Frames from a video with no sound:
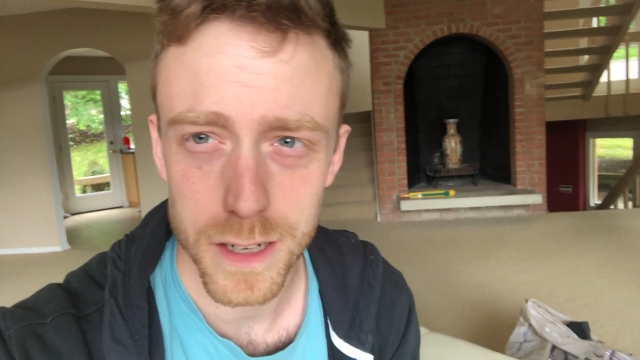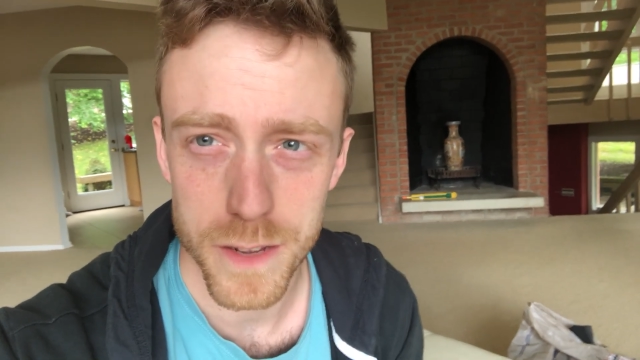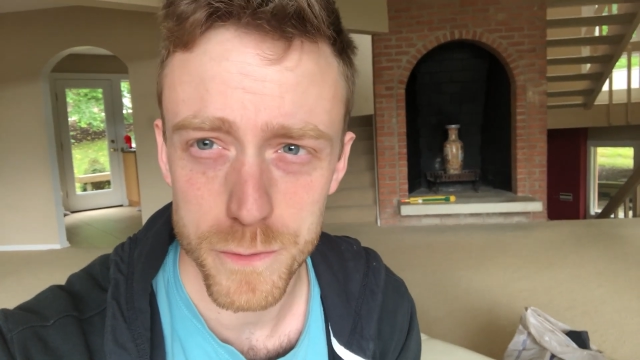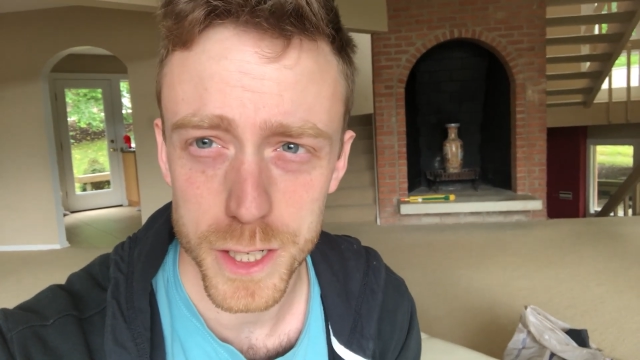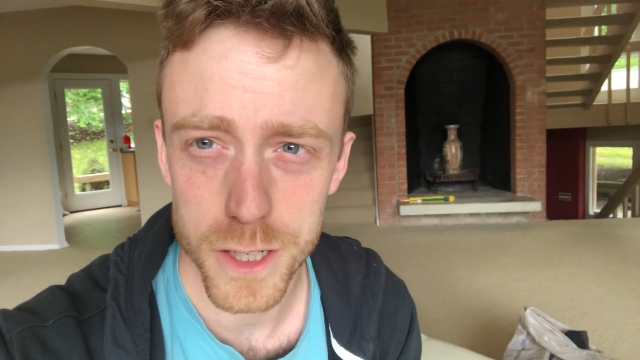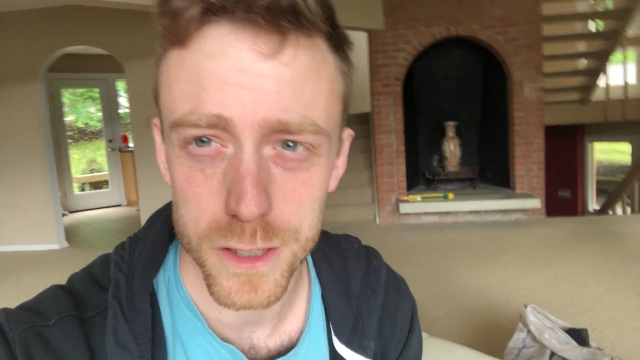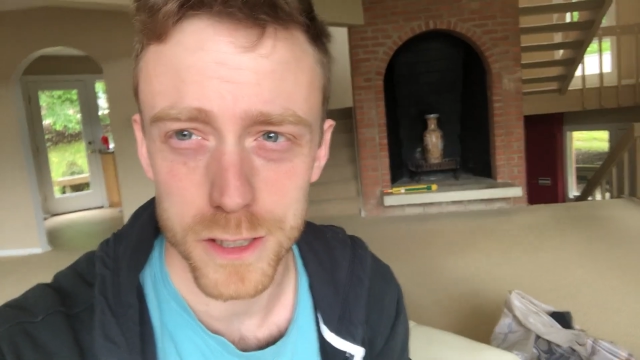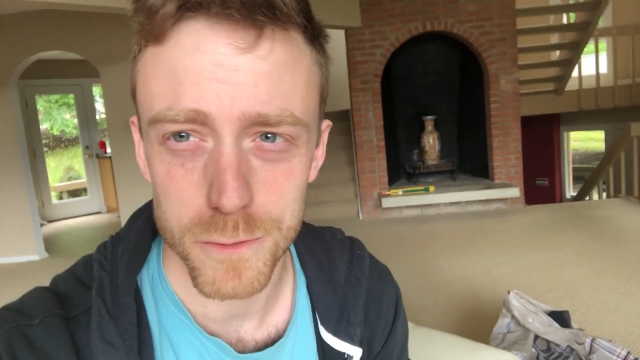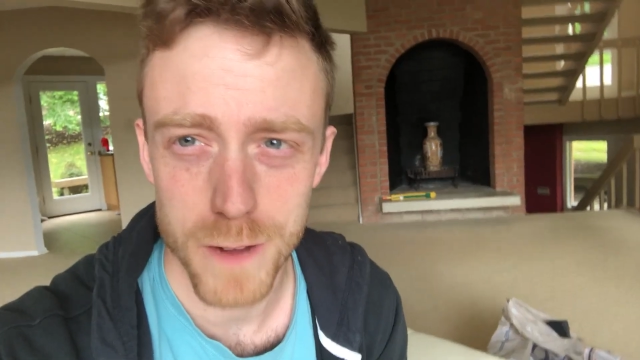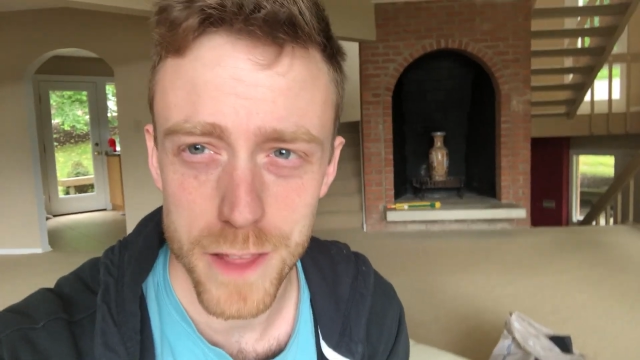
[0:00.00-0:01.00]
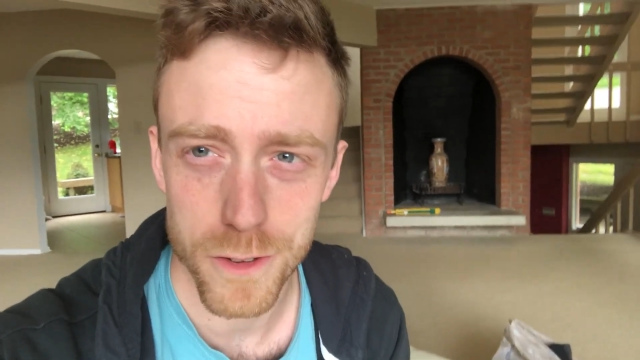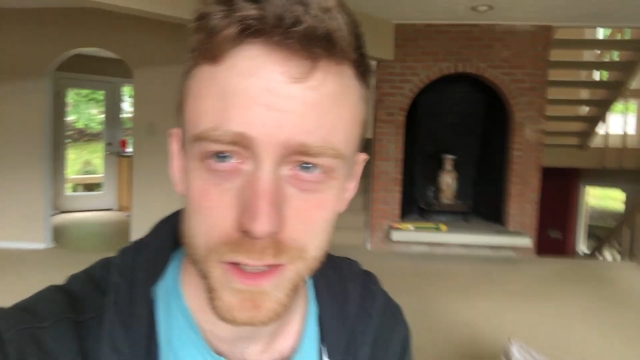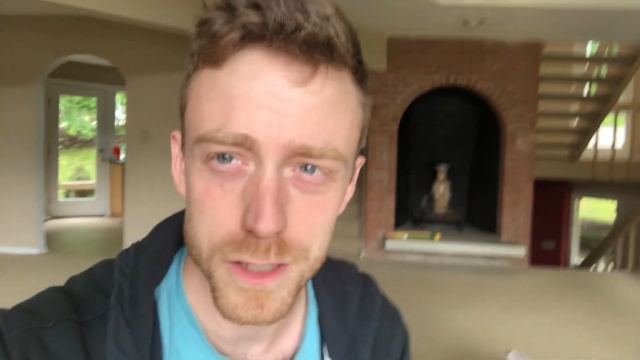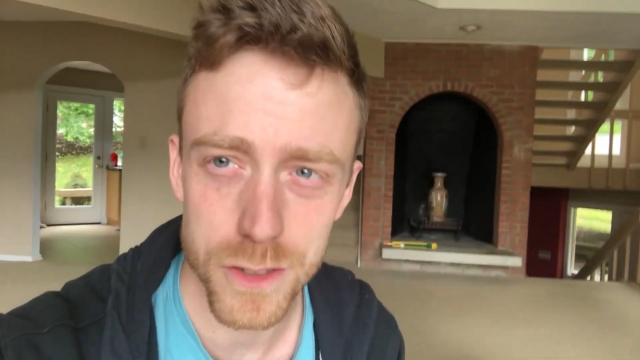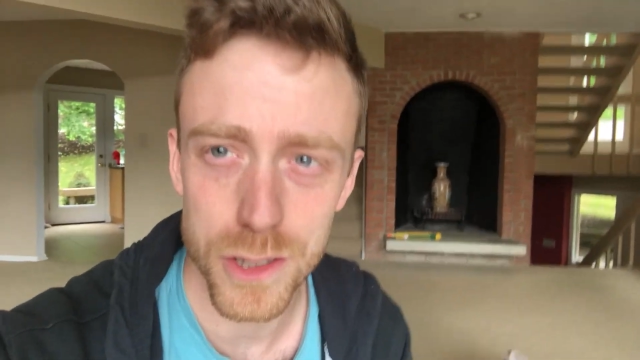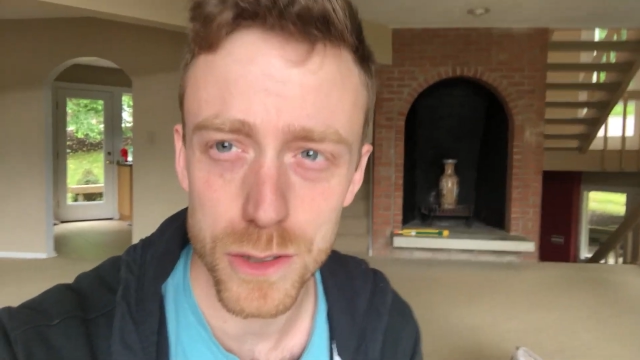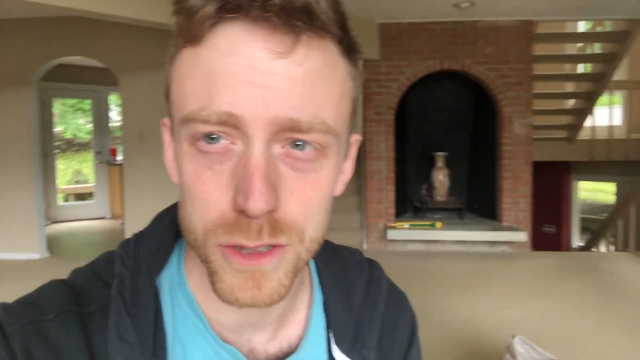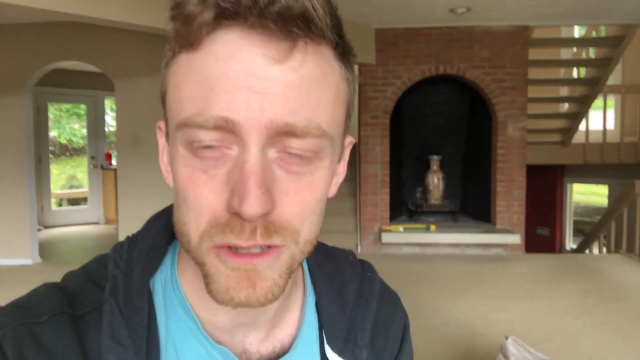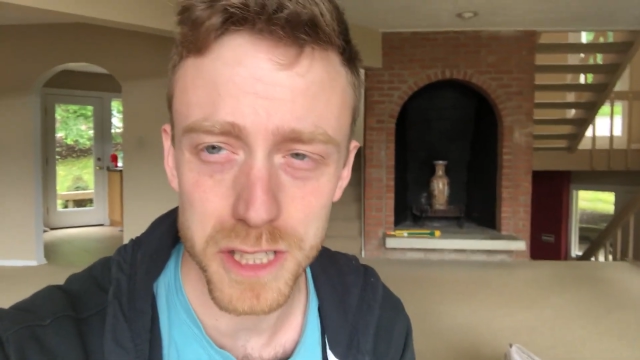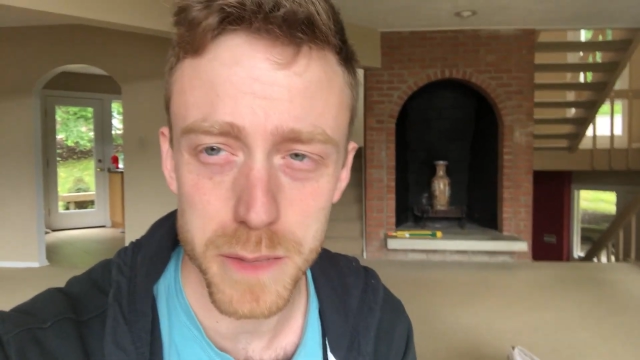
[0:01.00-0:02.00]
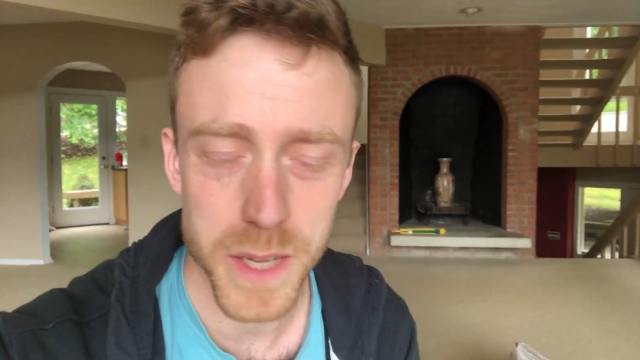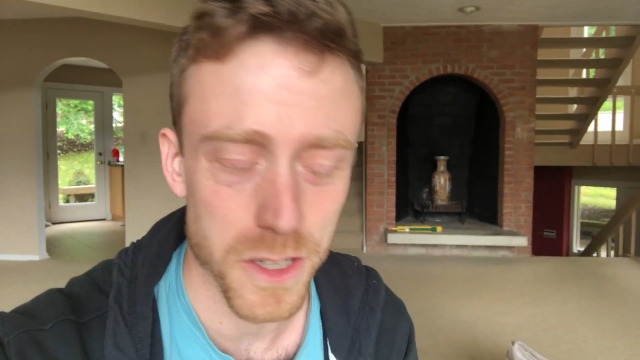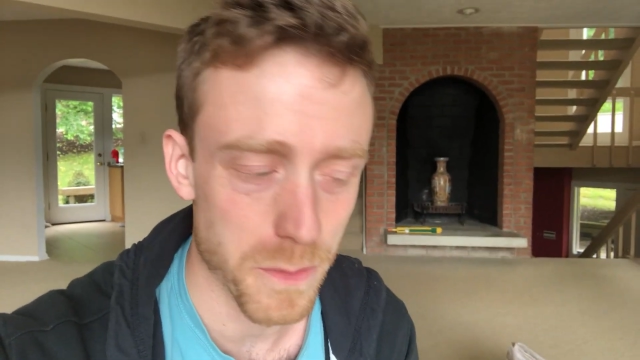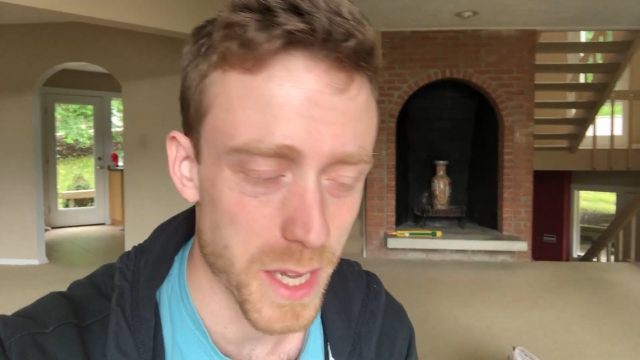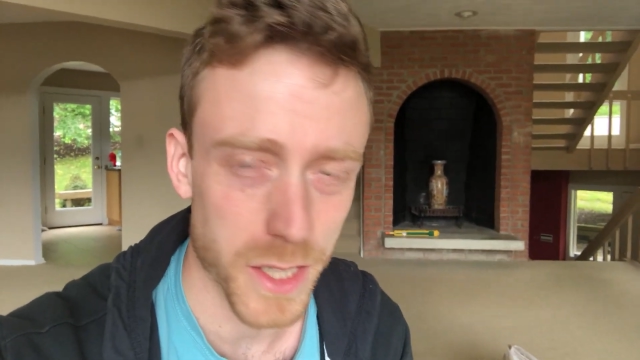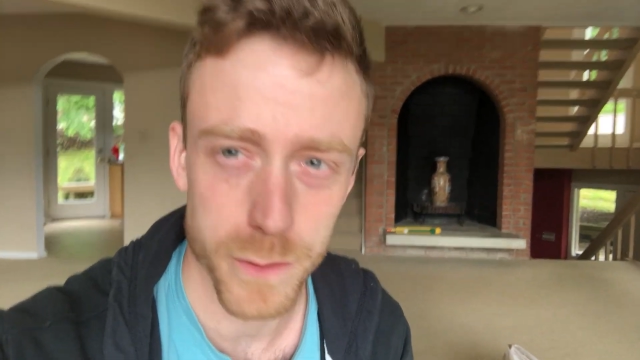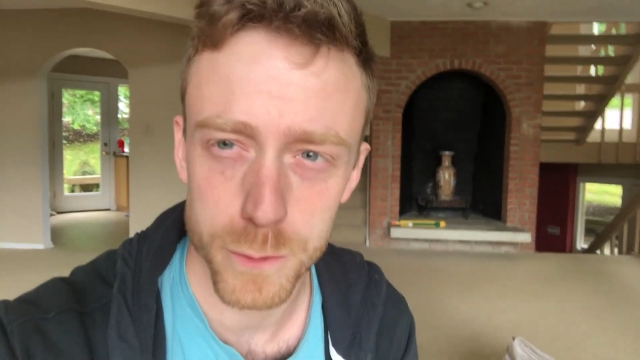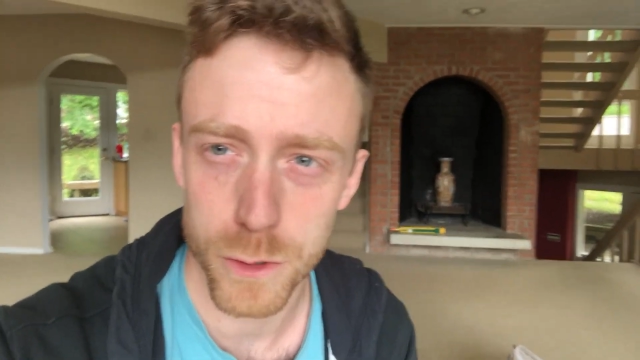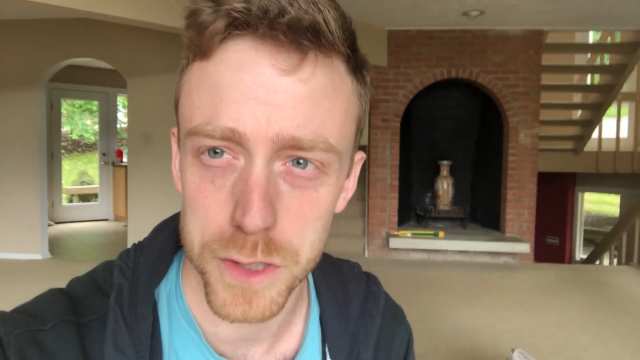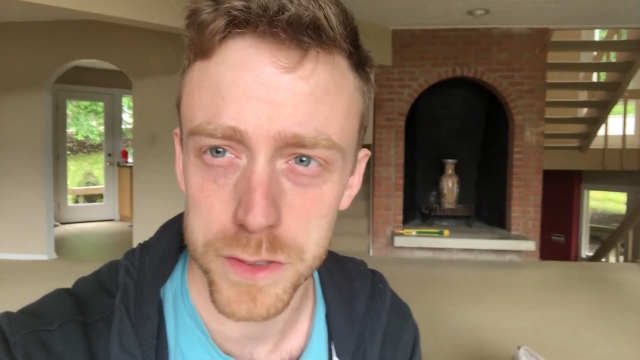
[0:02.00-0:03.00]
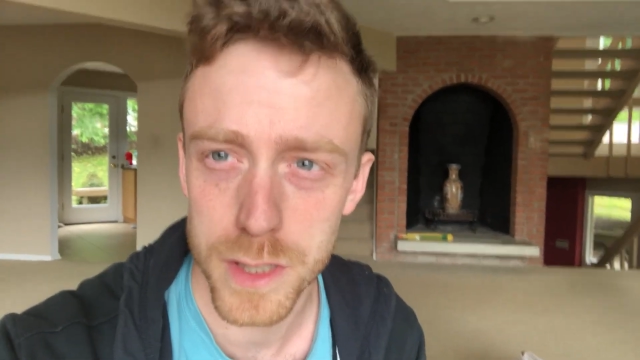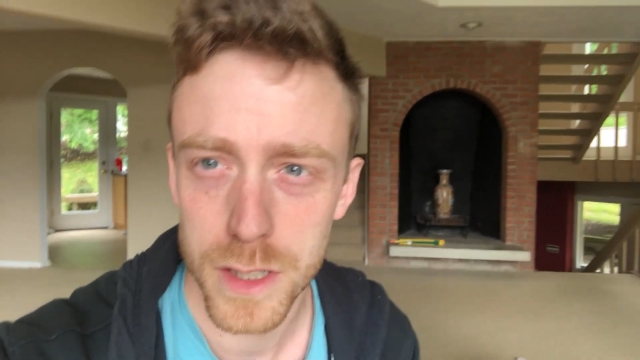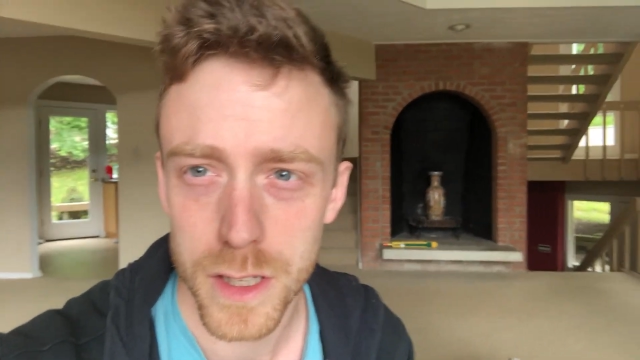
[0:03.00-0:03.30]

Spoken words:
I figured rather than do the whole email back and forth,